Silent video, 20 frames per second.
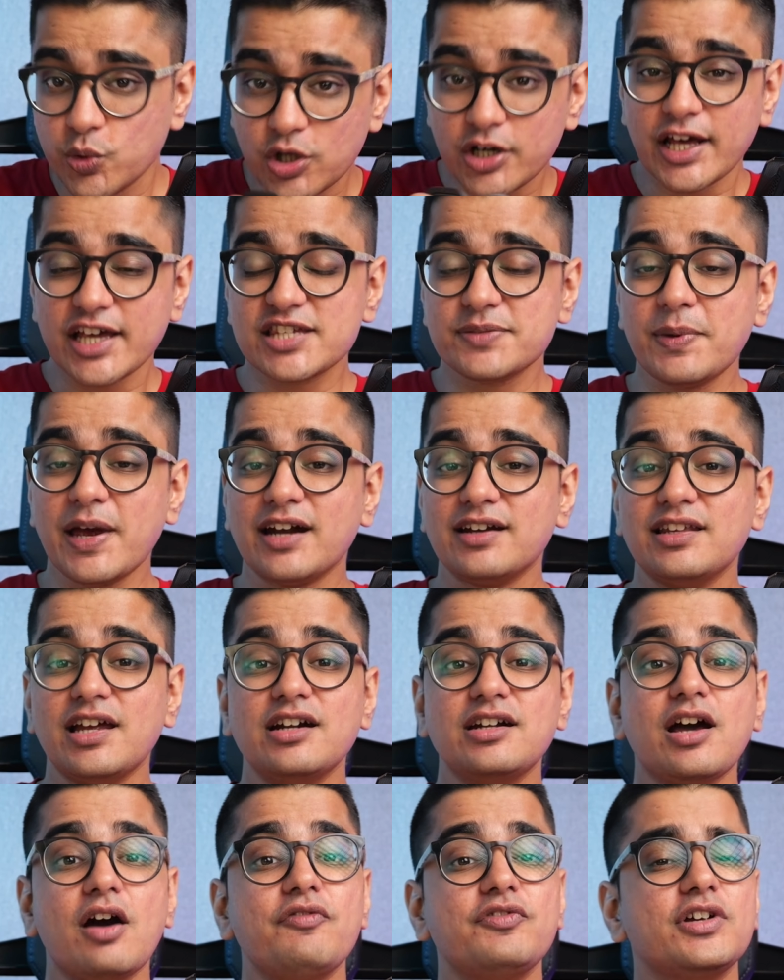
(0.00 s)
would expect that
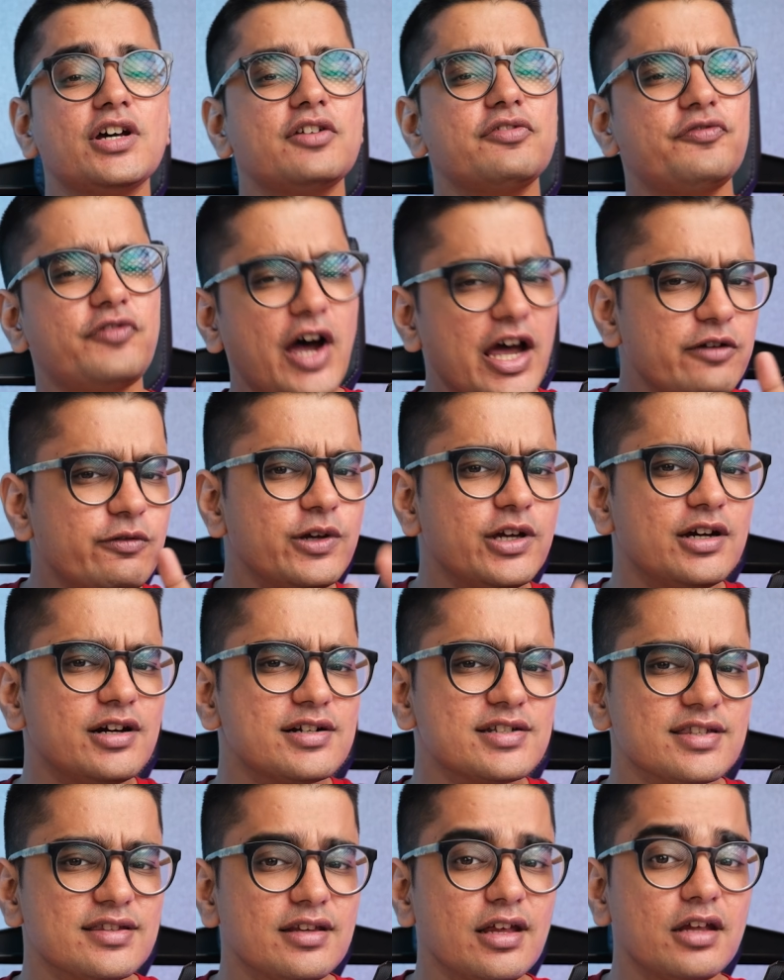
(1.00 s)
after 5
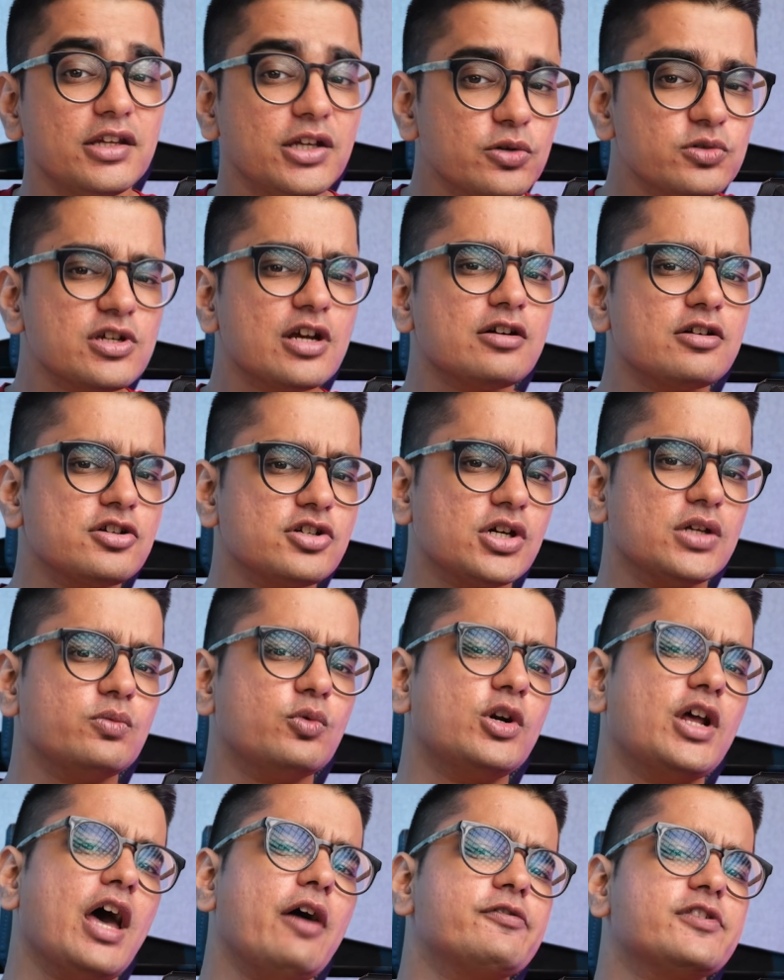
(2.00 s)
years, the new generation would
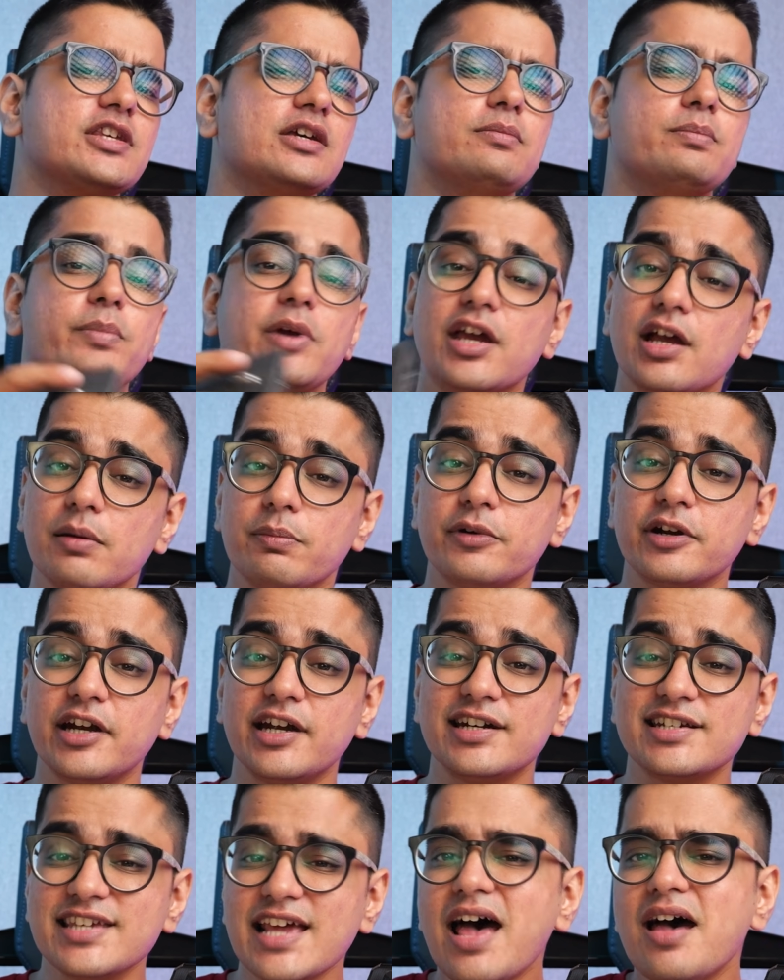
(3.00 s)
have some big
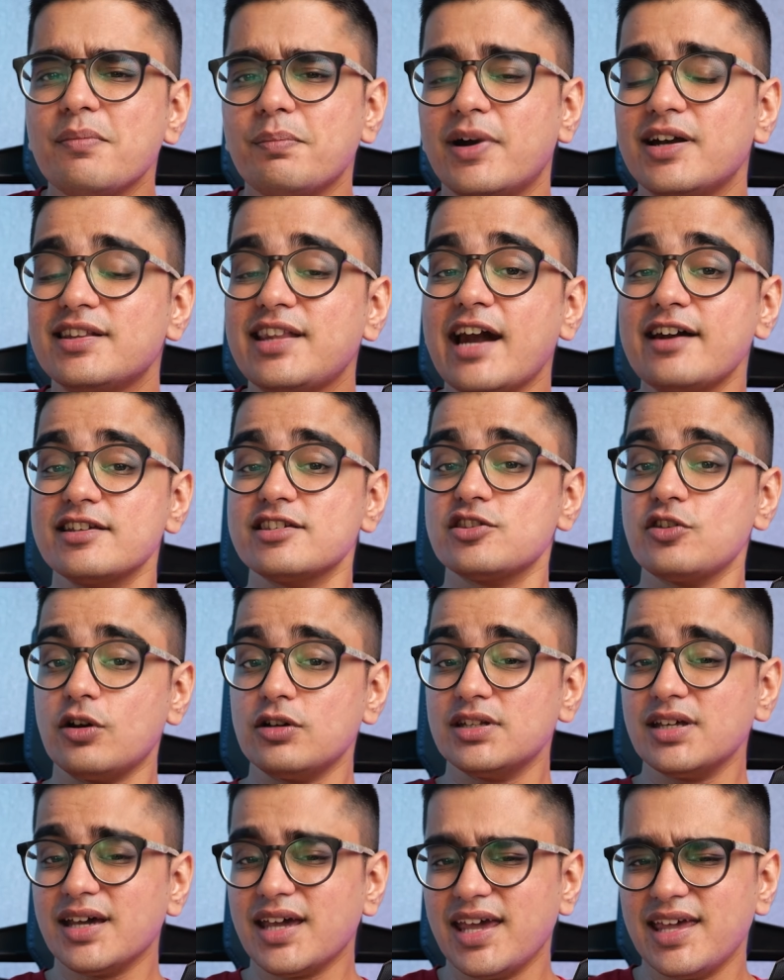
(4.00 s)
upgrades, but that is not
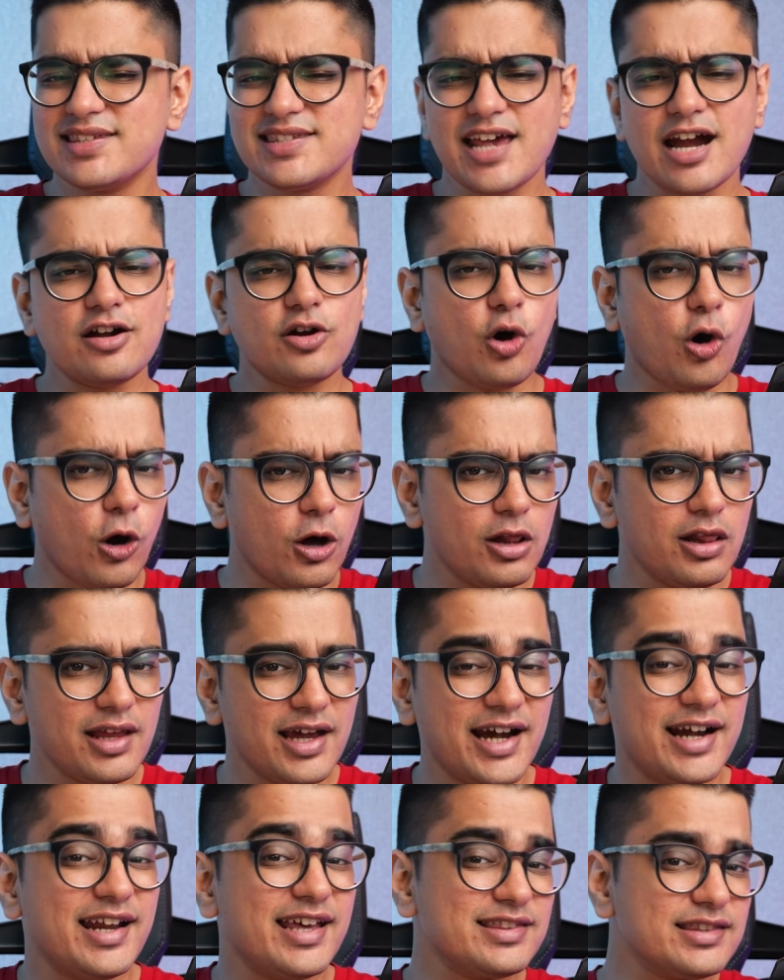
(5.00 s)
the case at all,
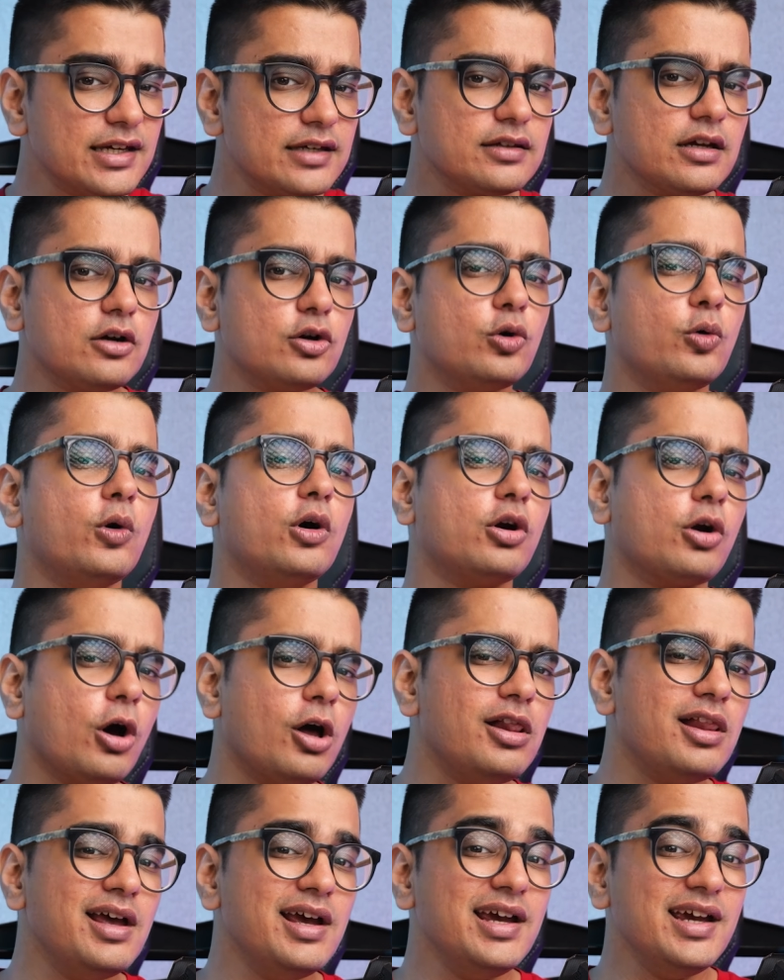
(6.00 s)
and I think that overall,
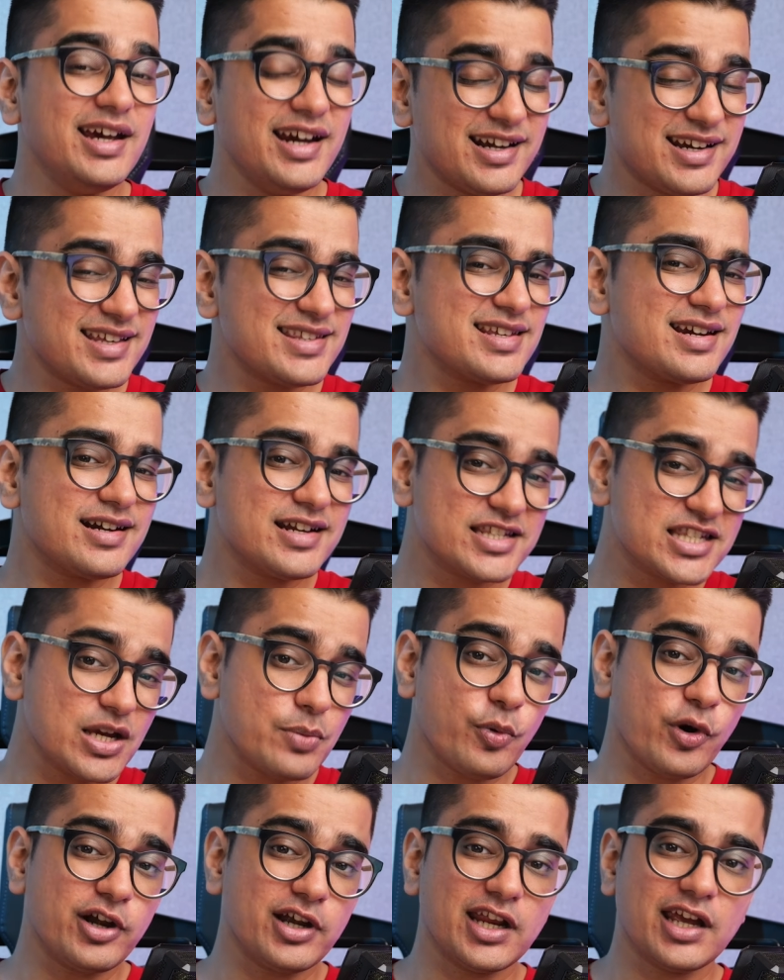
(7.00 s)
it is a
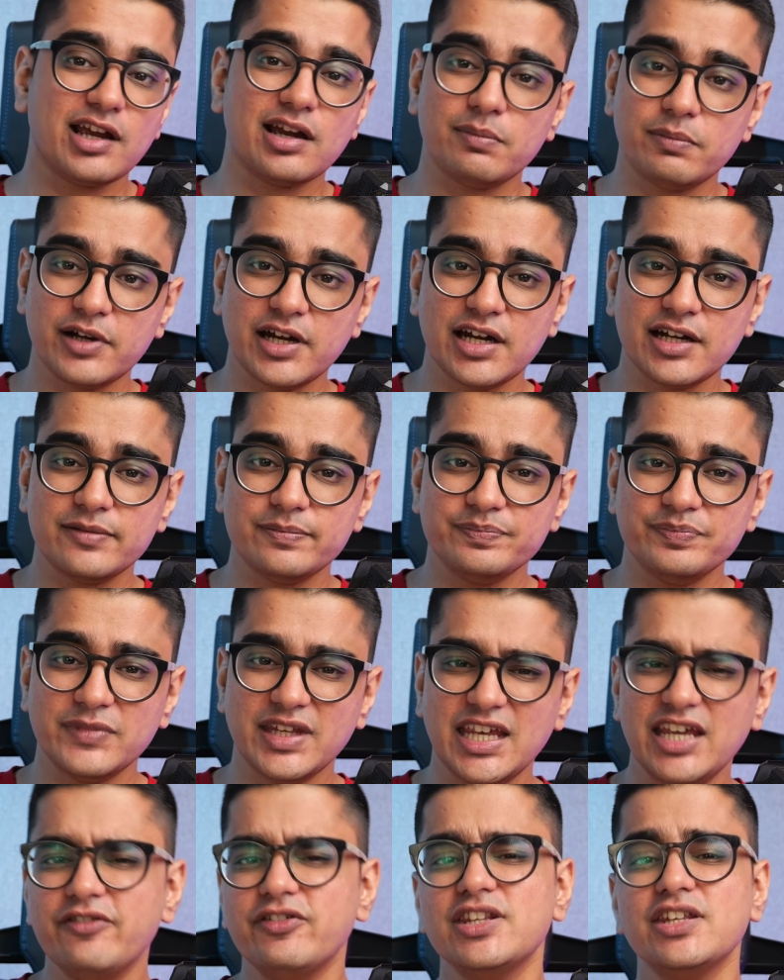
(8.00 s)
disappointing update,
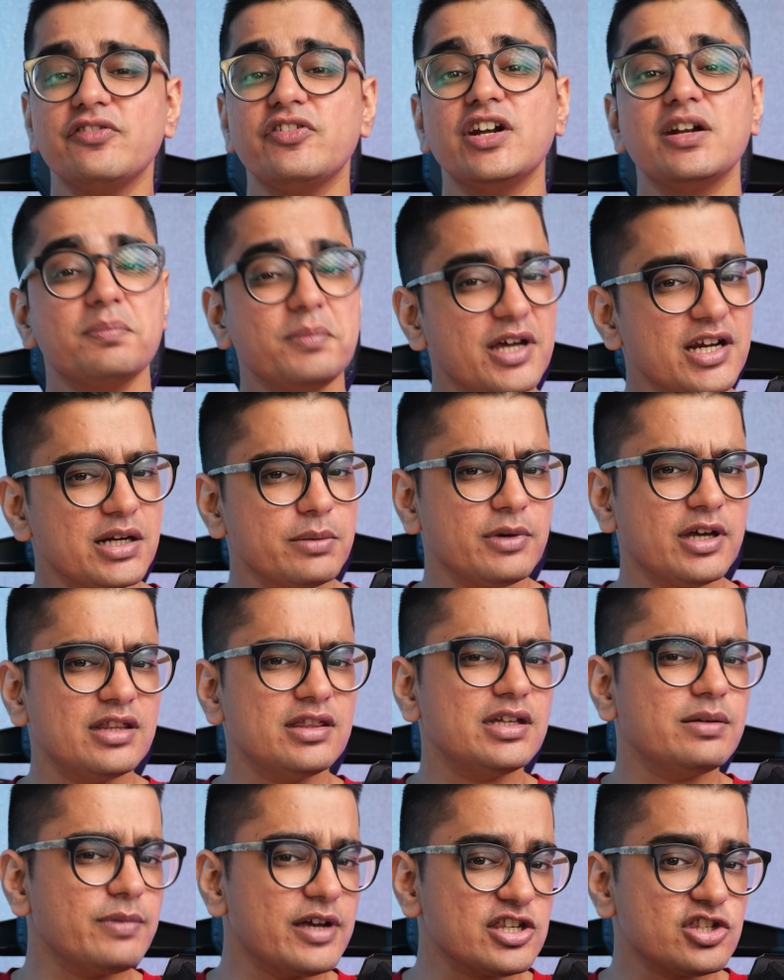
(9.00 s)
even if it may remain the
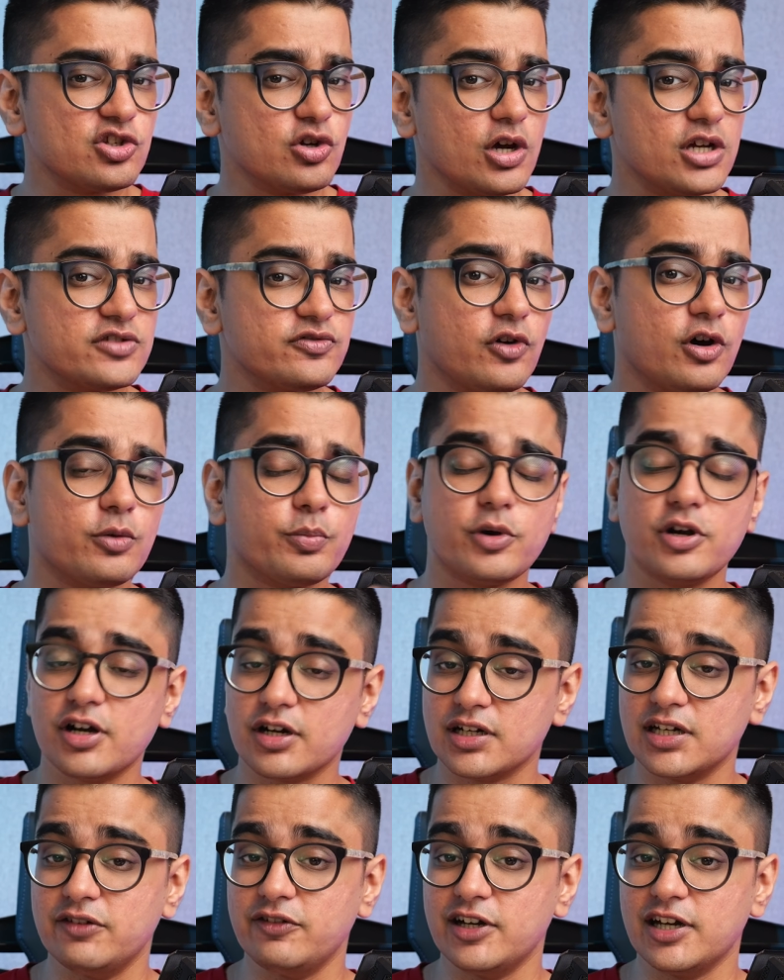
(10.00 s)
best choice for
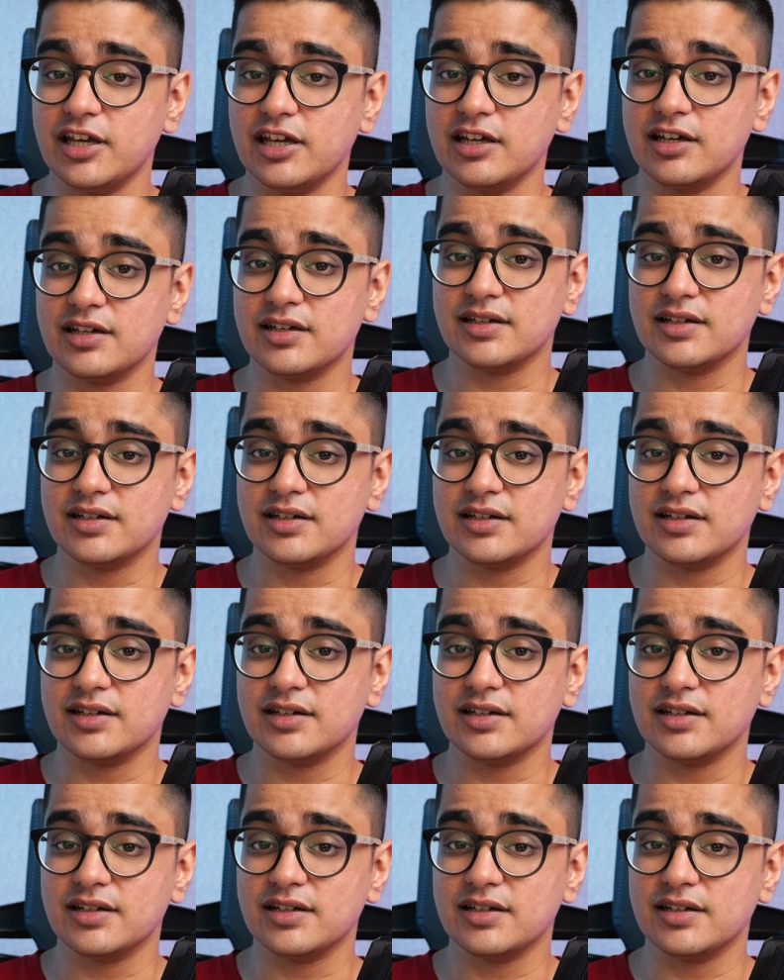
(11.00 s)
productivity.